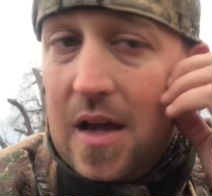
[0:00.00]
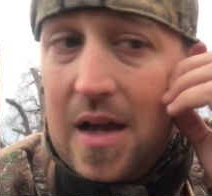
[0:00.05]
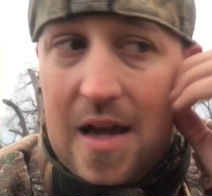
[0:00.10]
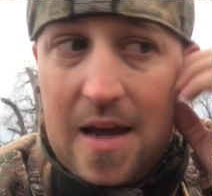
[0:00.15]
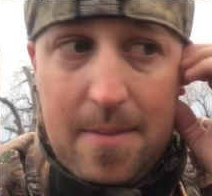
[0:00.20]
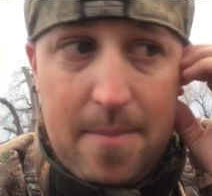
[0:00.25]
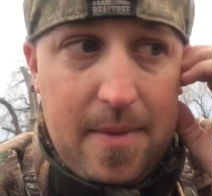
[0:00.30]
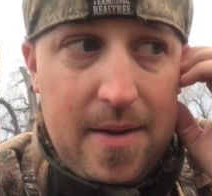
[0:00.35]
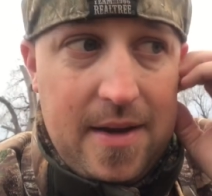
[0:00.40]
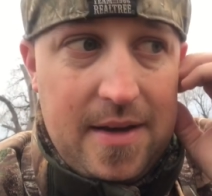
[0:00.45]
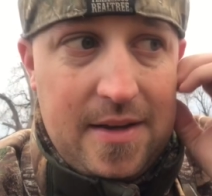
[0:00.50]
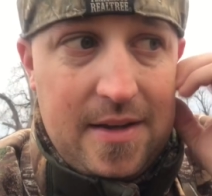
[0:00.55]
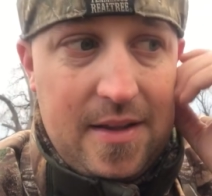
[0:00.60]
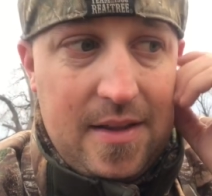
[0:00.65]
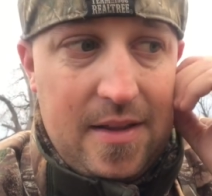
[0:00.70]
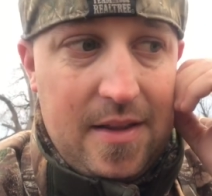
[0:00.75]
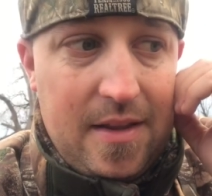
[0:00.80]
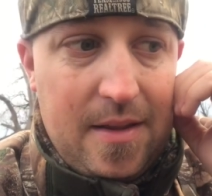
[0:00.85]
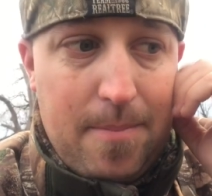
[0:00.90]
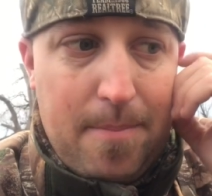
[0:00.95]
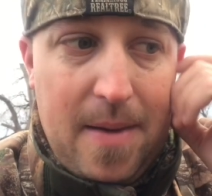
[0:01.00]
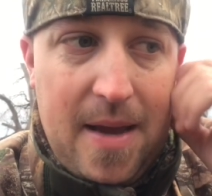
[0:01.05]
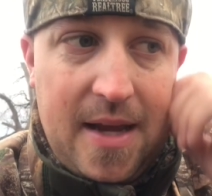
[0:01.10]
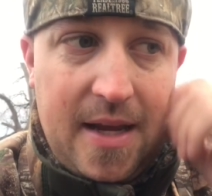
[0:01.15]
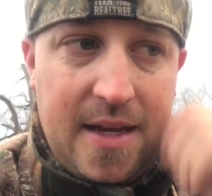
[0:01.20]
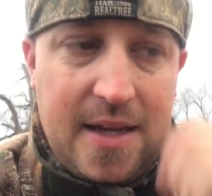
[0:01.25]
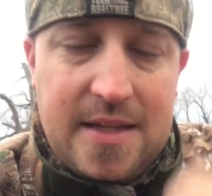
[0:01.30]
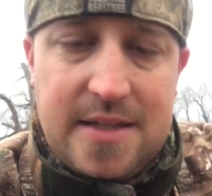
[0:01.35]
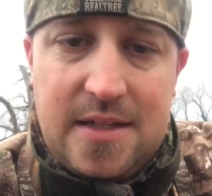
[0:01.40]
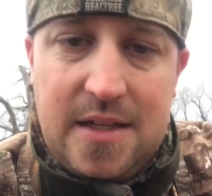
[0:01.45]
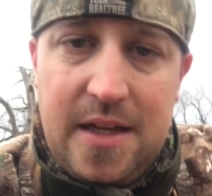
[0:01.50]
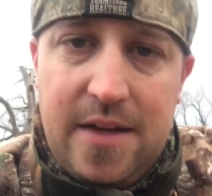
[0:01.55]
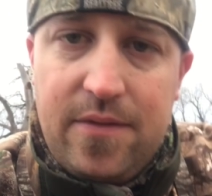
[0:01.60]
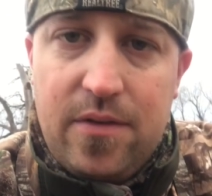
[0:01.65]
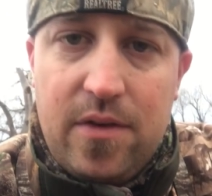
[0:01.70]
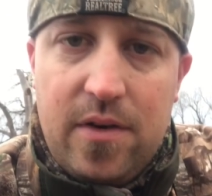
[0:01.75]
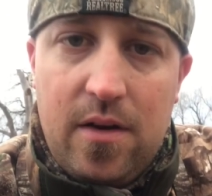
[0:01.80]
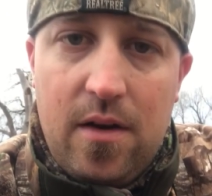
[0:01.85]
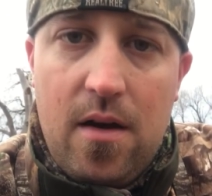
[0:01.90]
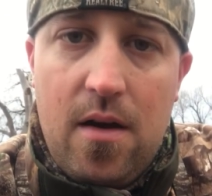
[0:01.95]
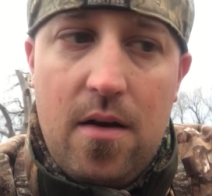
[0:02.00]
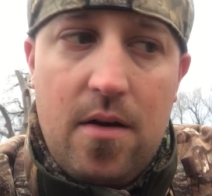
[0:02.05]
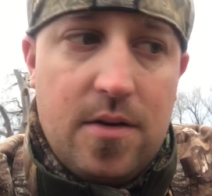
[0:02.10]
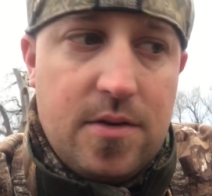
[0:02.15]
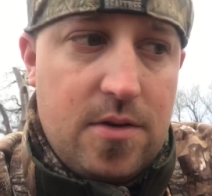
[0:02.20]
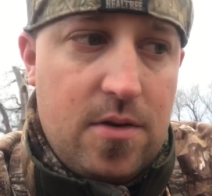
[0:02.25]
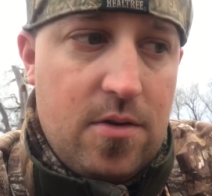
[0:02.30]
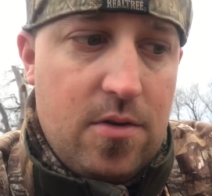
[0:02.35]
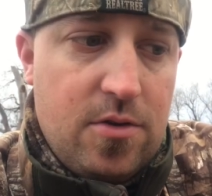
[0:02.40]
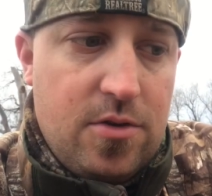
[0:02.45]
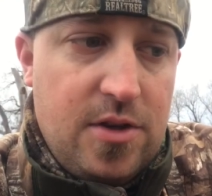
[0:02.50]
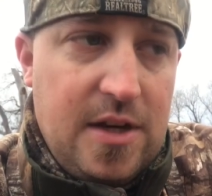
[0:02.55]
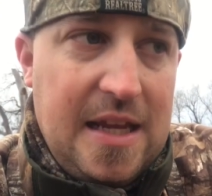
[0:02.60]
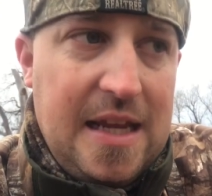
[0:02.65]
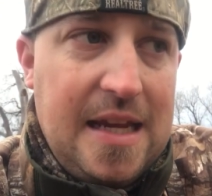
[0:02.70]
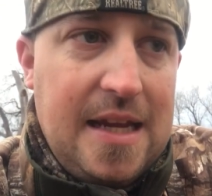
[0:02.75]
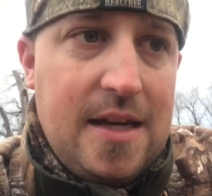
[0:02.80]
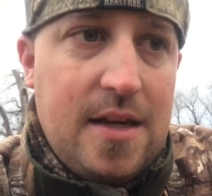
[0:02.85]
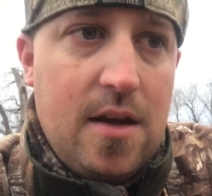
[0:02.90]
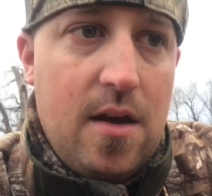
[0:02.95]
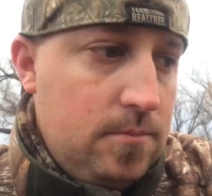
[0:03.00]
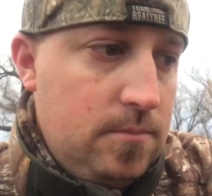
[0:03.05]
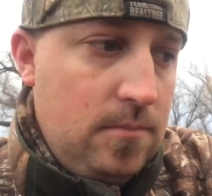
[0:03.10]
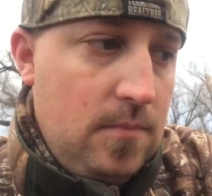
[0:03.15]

I bet the back of his liver and lungs are eat